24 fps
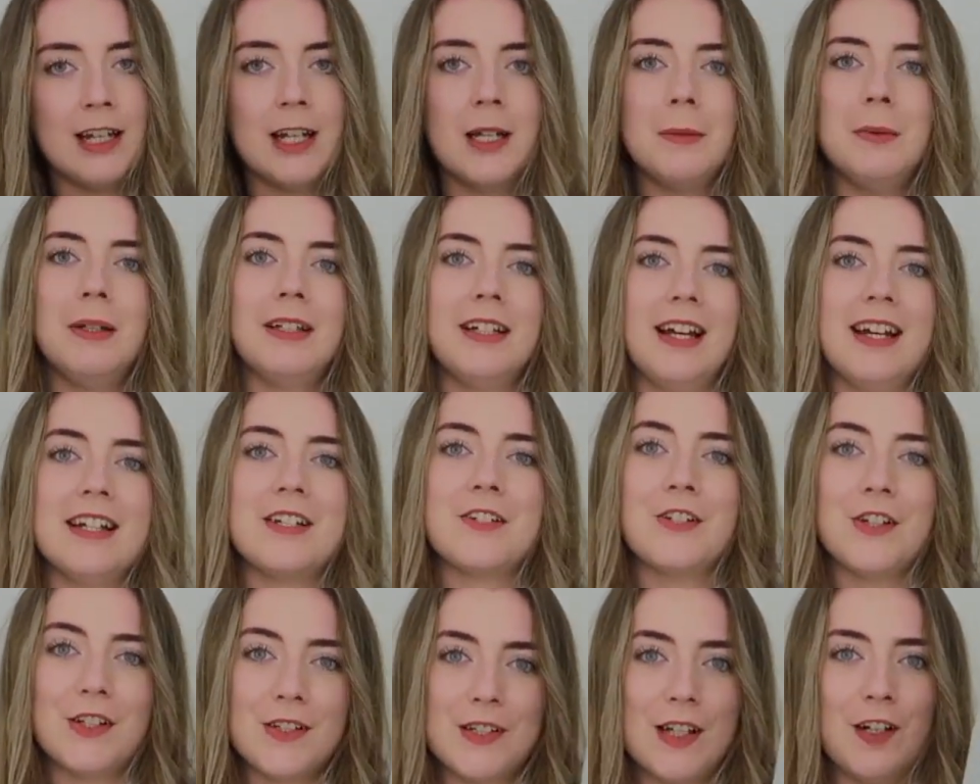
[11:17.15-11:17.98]
But yeah,
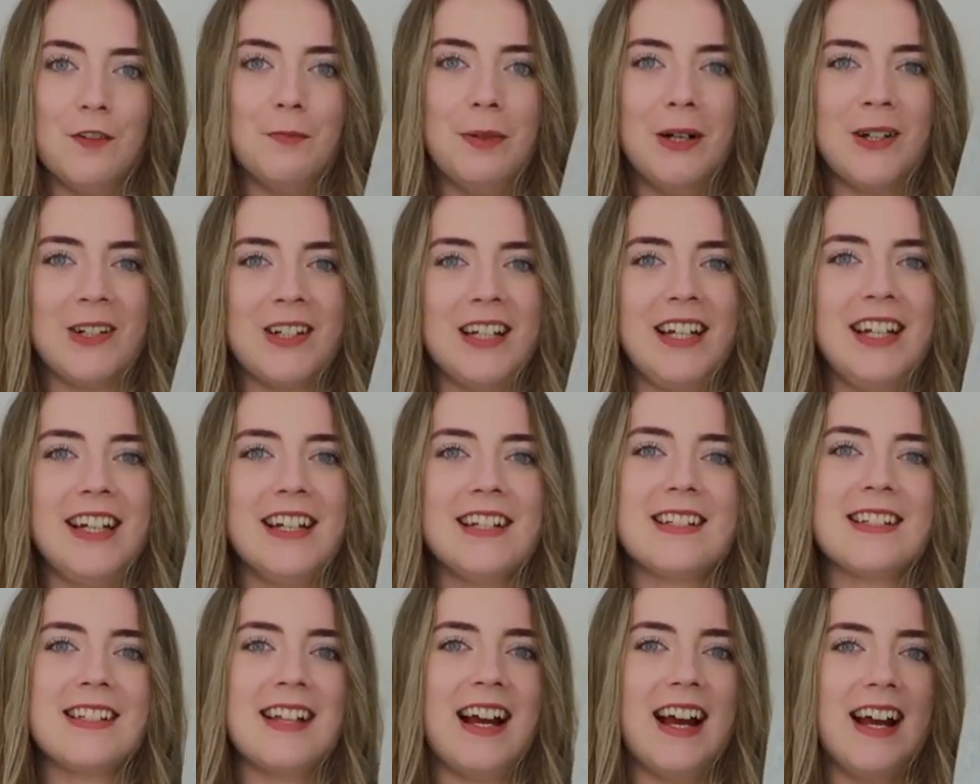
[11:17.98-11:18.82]
it does have
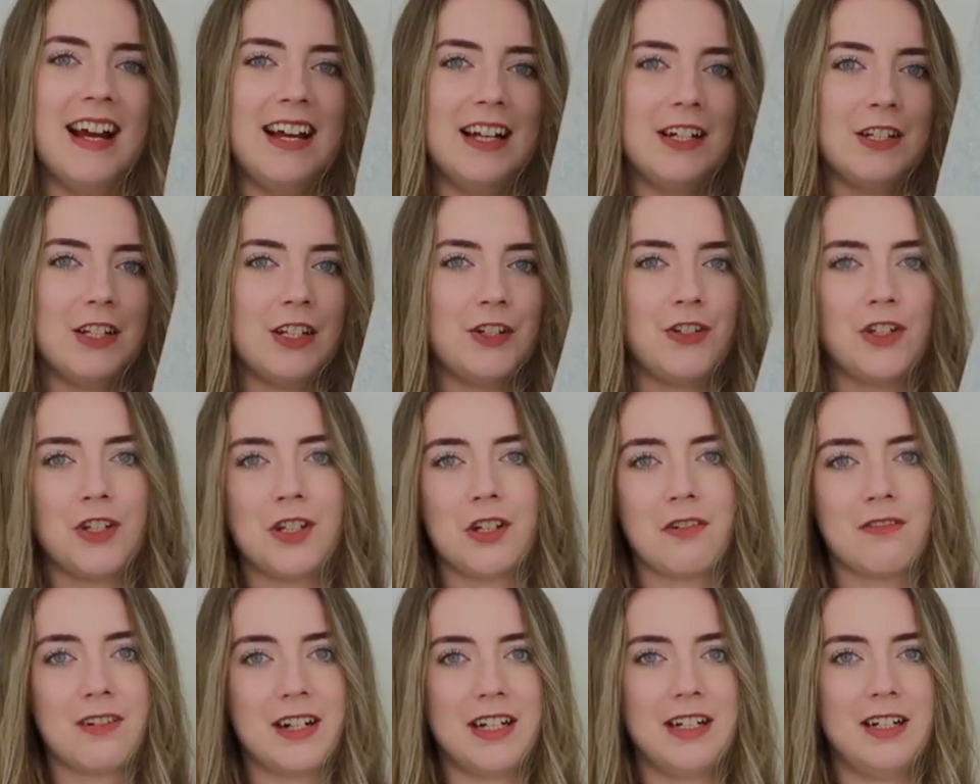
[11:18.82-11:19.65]
pockets, and it's just
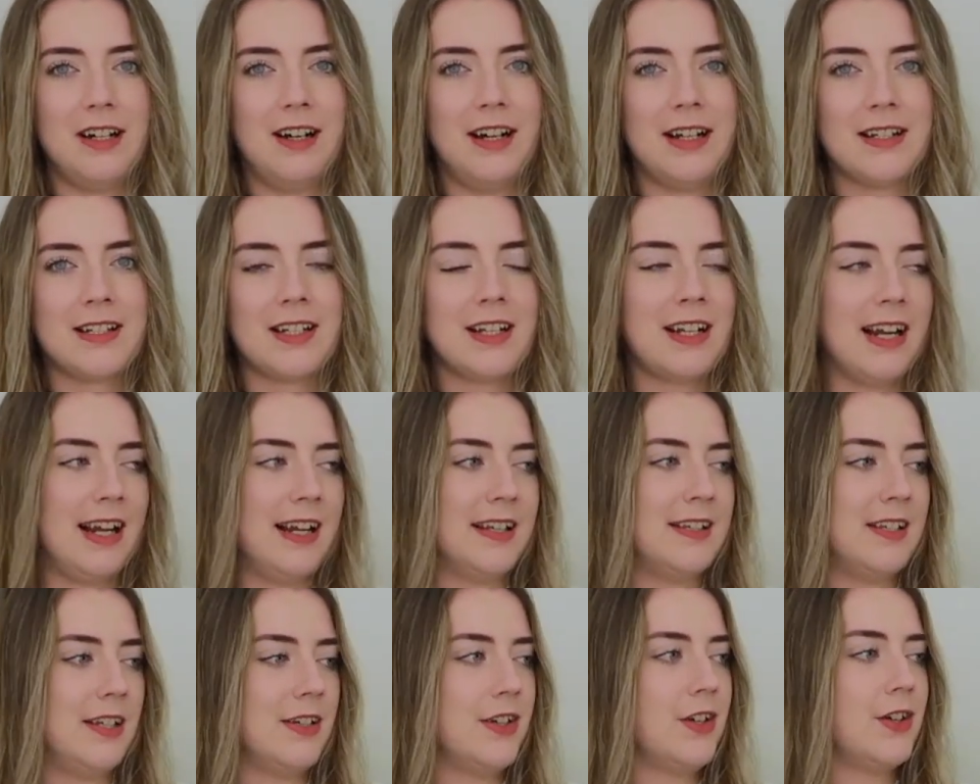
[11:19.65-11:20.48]
a really nice
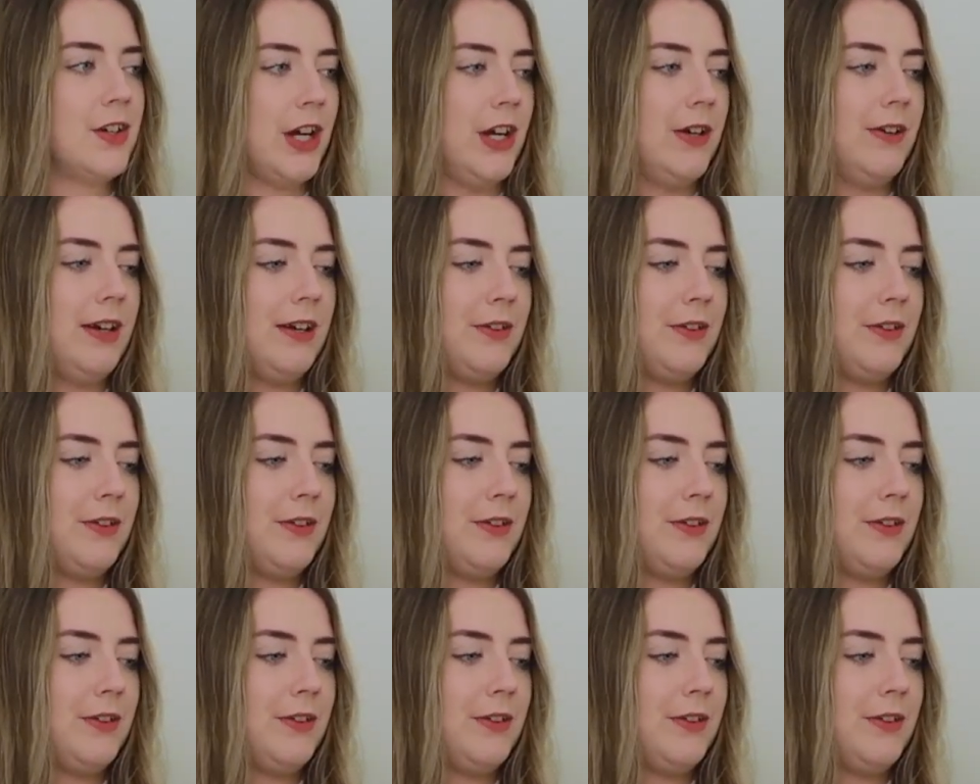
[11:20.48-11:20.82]
classic coat.